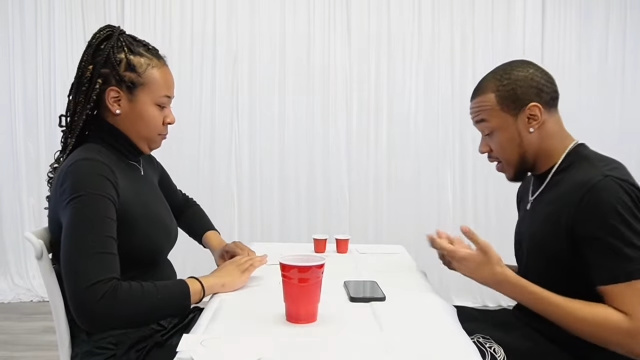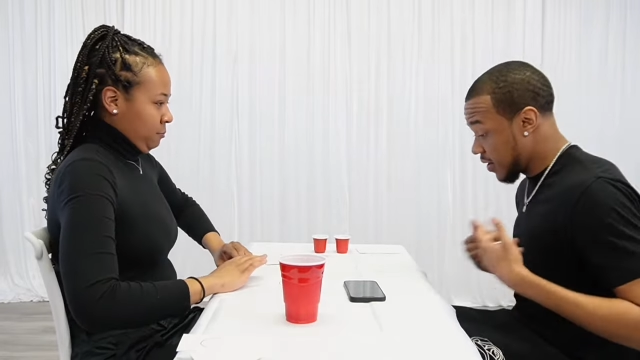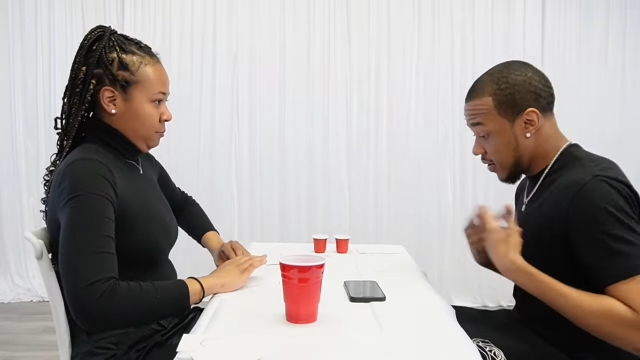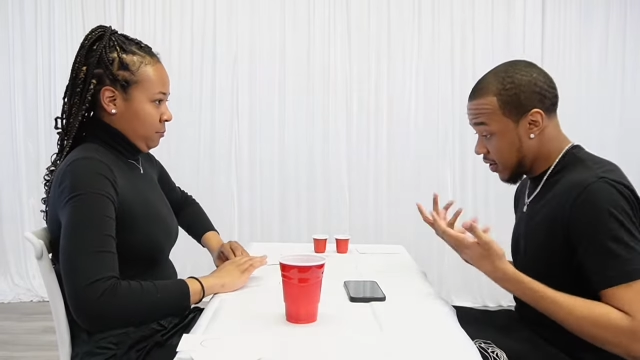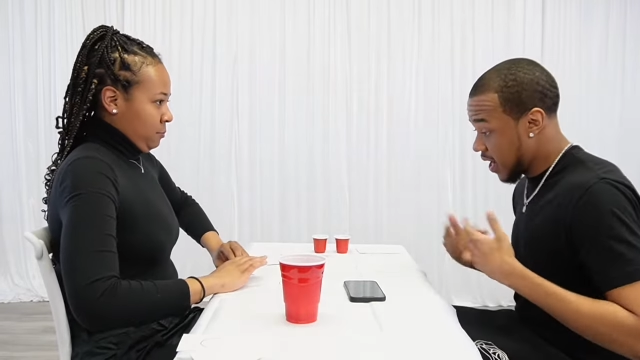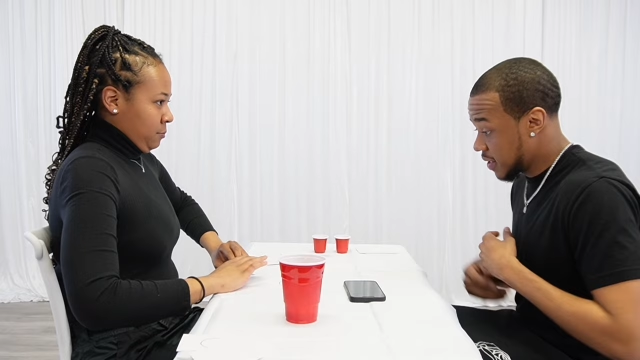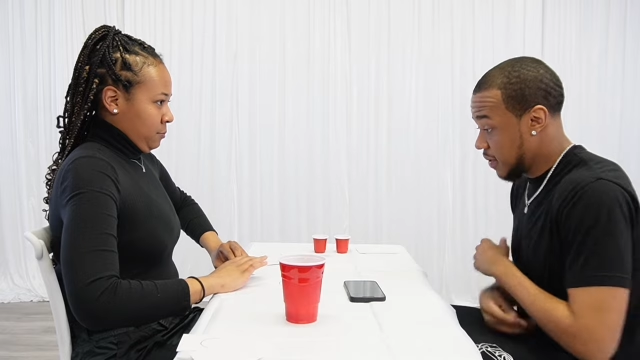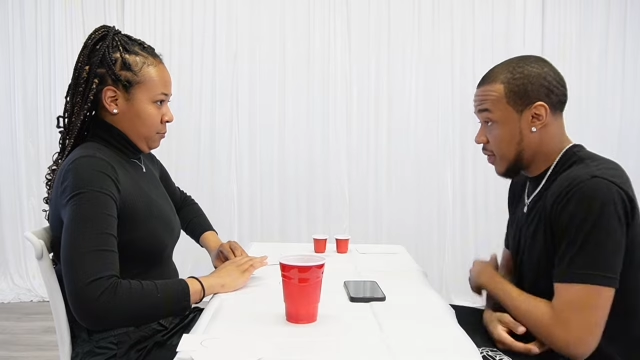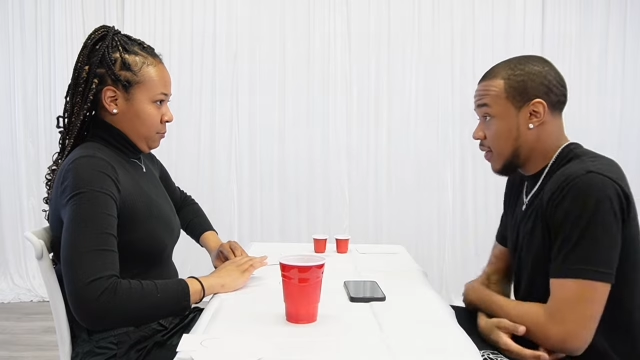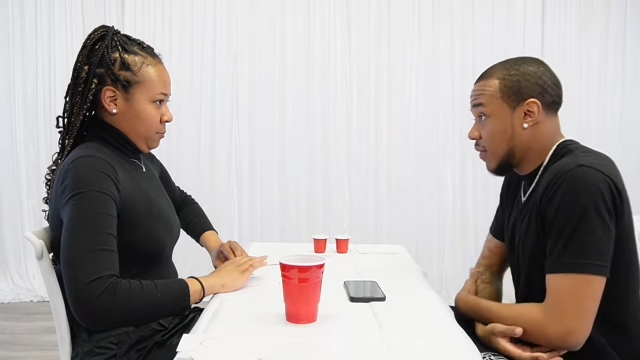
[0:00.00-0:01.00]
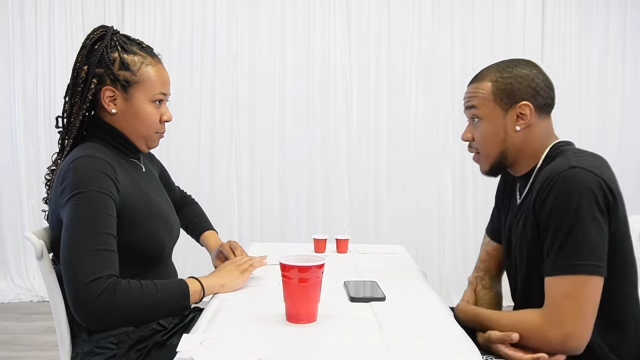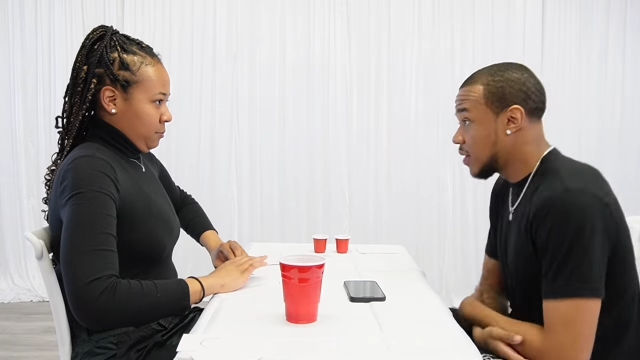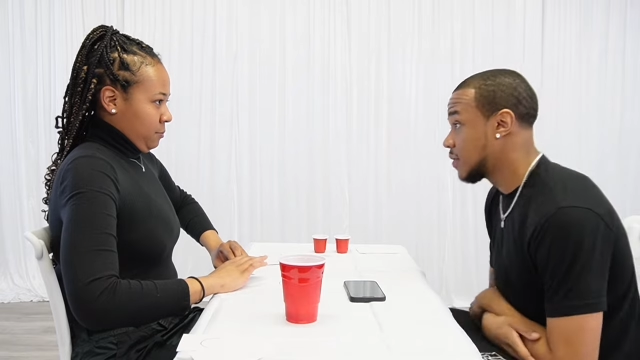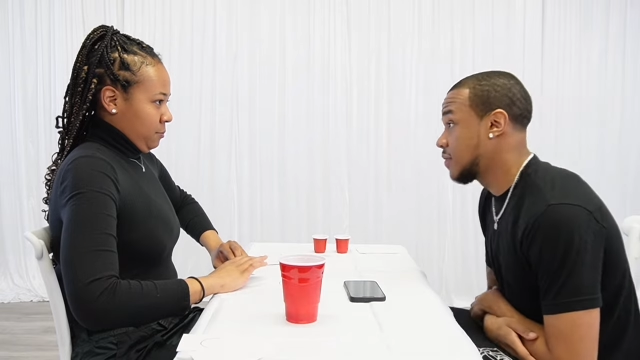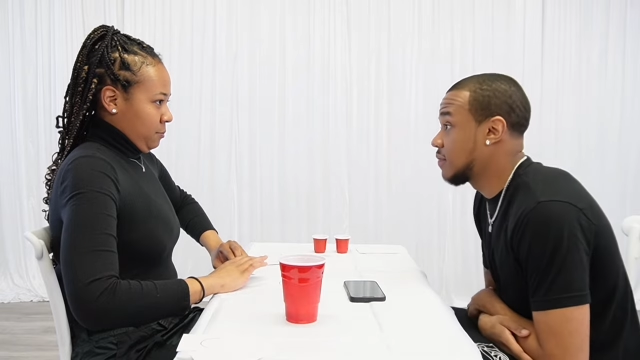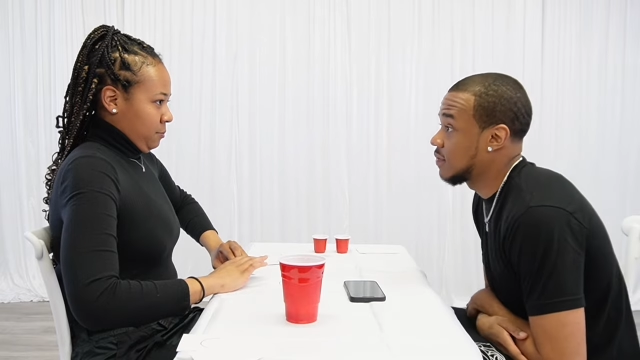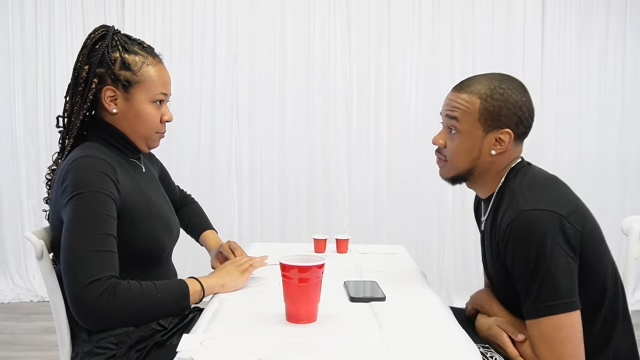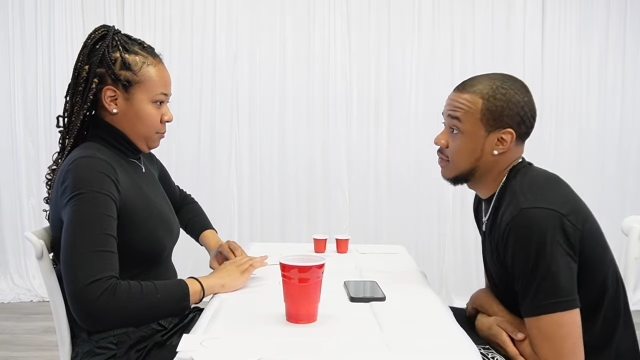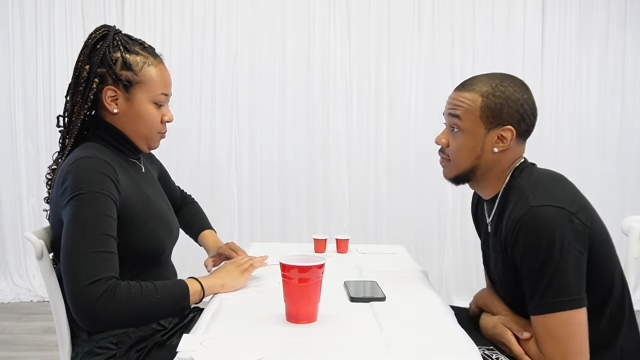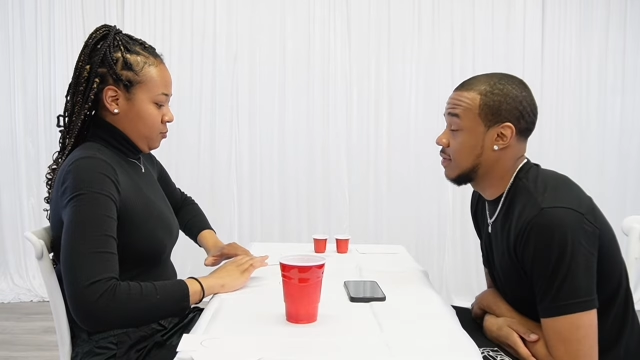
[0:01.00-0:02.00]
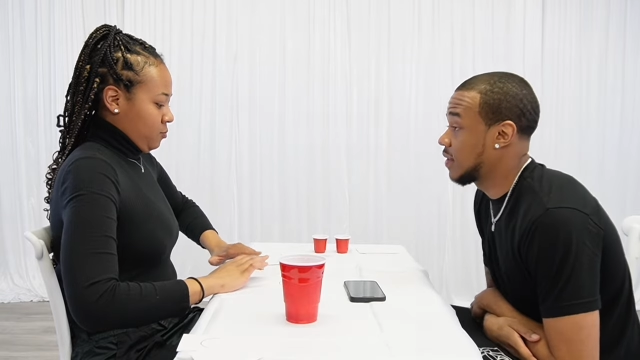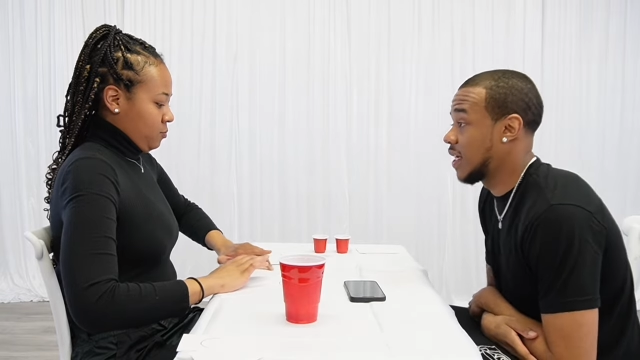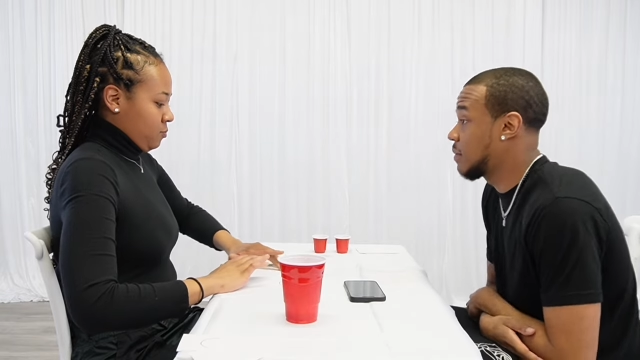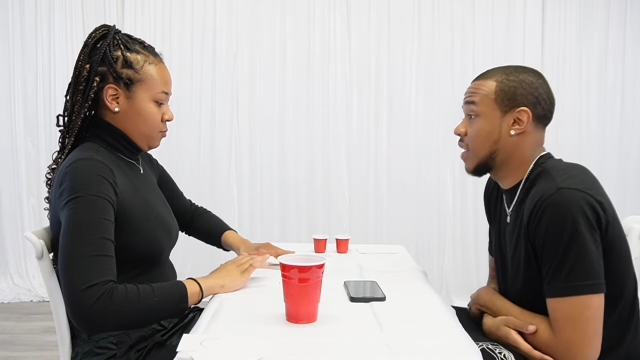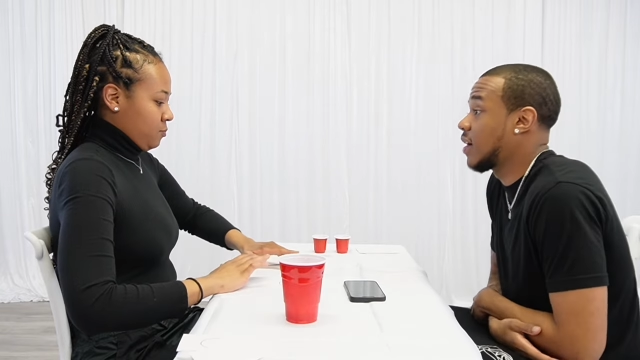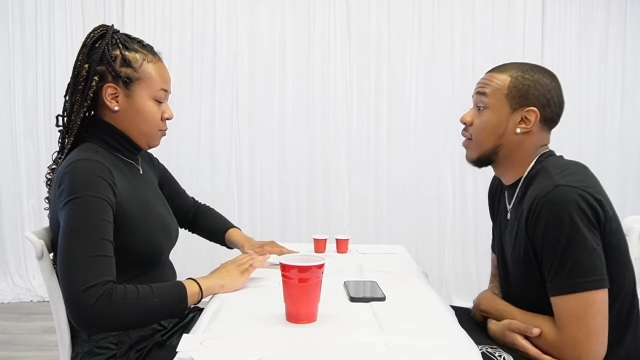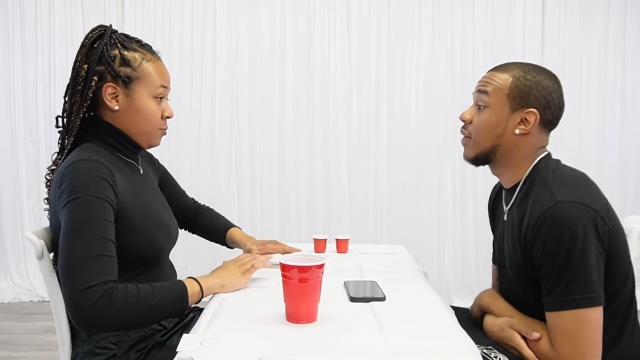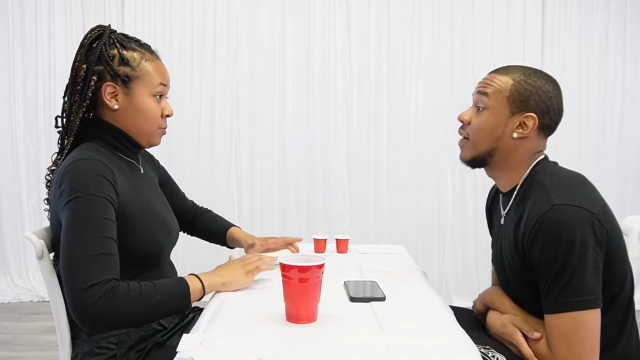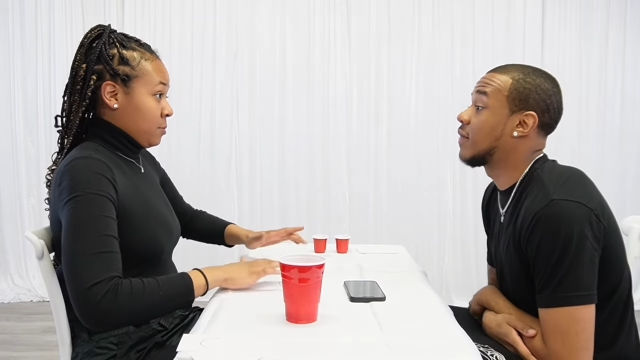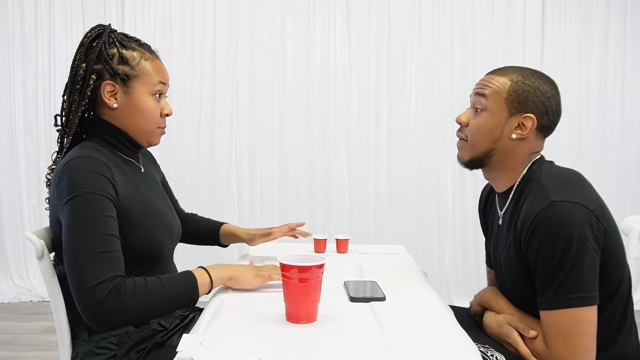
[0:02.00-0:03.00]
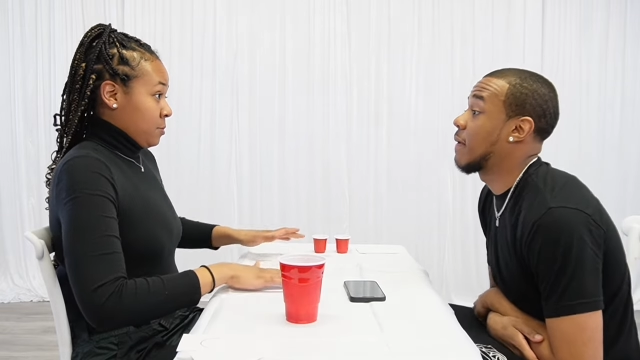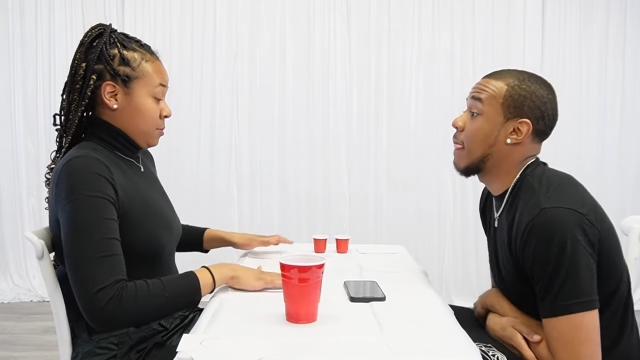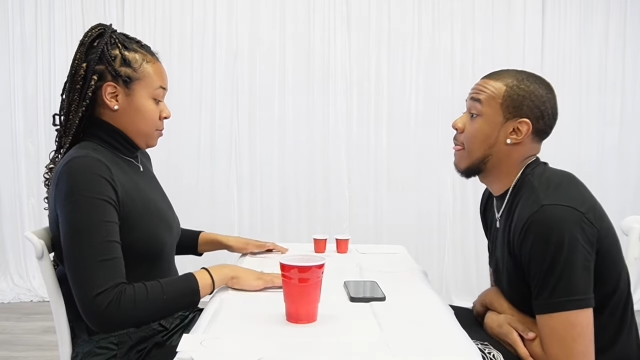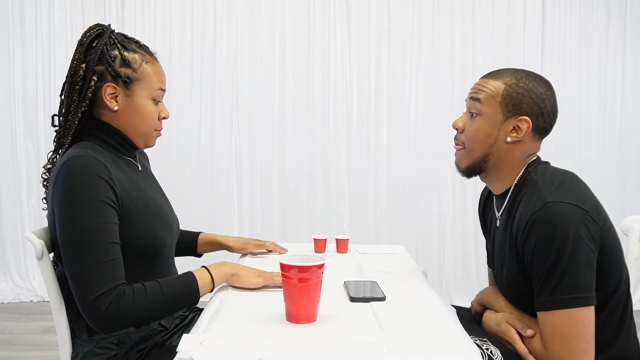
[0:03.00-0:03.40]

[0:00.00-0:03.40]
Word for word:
Speaker 1: something right there, or you can ask me whatever you want to do. Because I'm standing on whatever.